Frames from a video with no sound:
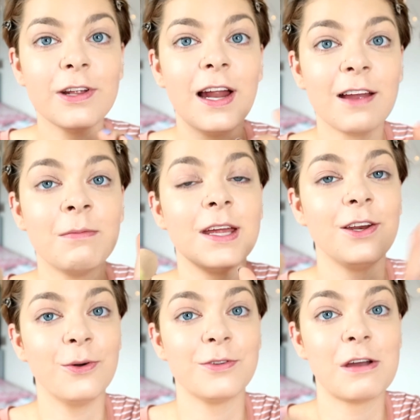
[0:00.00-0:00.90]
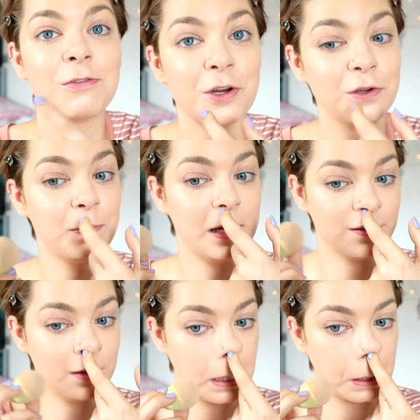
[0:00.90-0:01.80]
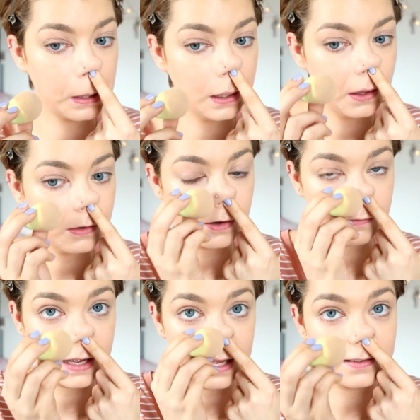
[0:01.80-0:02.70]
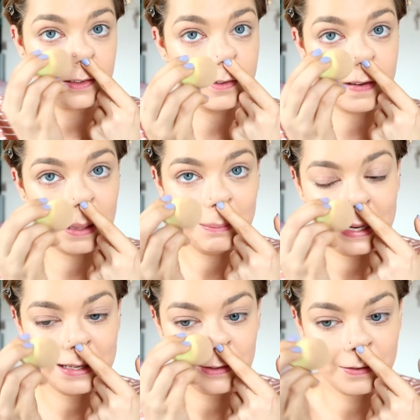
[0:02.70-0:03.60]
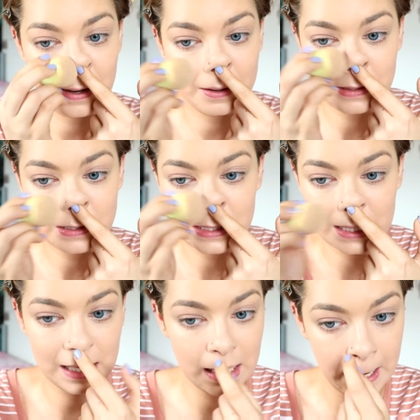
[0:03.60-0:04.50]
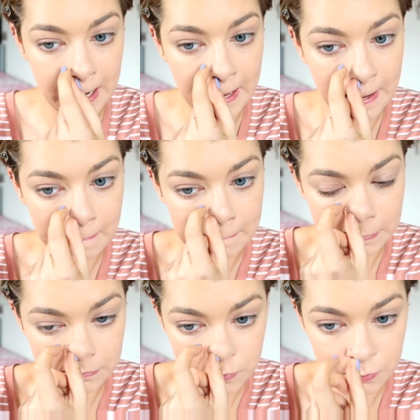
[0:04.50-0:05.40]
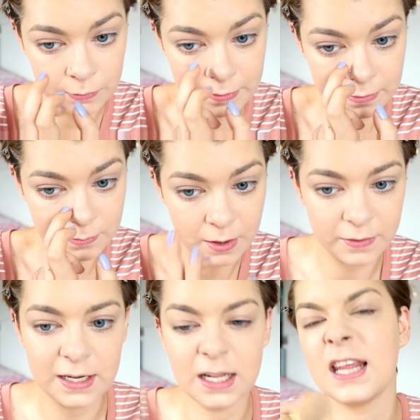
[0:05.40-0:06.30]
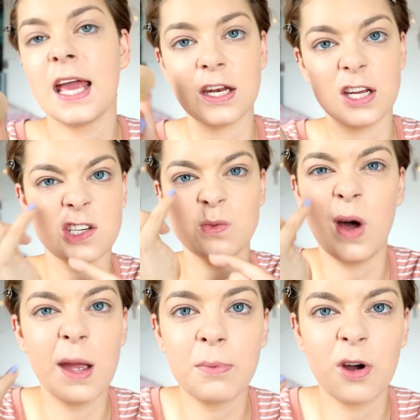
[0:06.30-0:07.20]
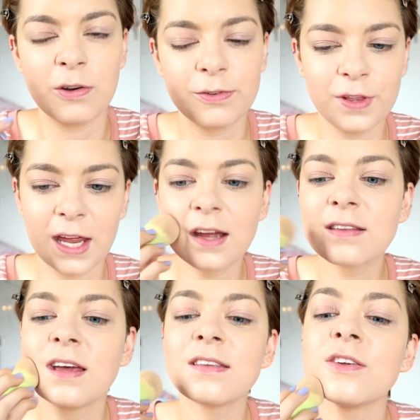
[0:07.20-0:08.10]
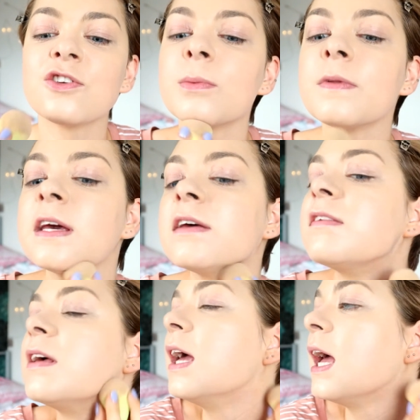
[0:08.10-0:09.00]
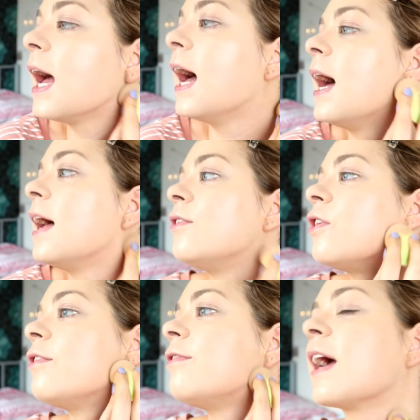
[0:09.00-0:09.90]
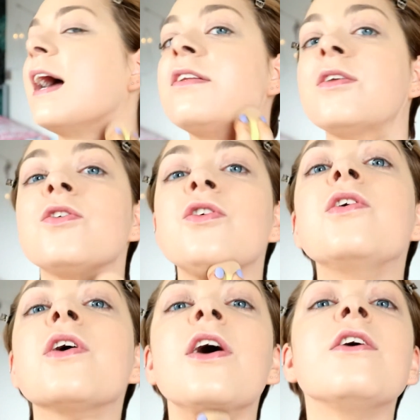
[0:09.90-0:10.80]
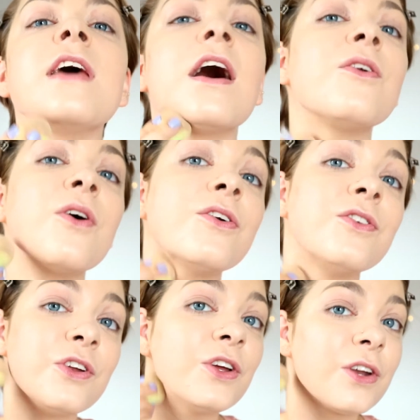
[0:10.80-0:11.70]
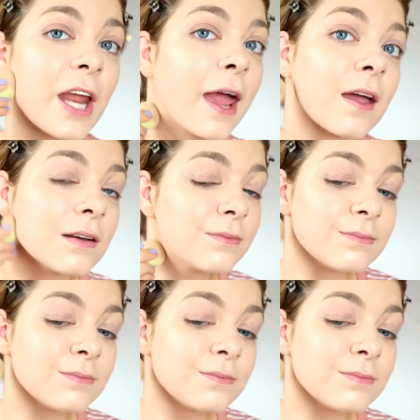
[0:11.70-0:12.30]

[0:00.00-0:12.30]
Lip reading: you're like me and you also have a nose piercing, don't forget to sort of like blend around the bit of jewellery as well, and then at the end I just wipe off the excess on top of this, and don't forget to go down onto your neck.